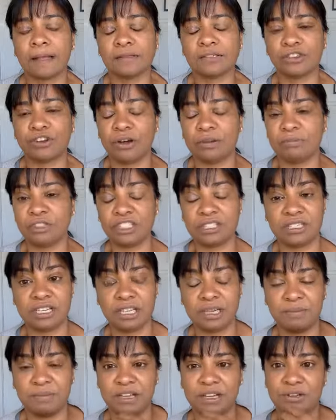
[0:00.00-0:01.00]
sorry, I'm just
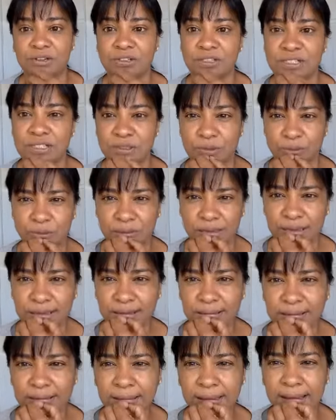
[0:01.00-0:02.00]
checking my notes as
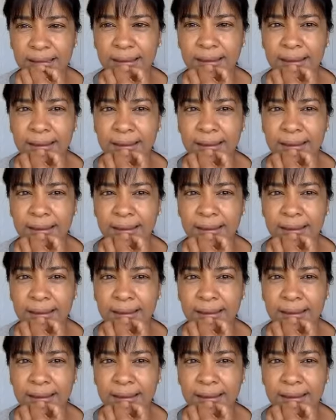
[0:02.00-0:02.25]
well.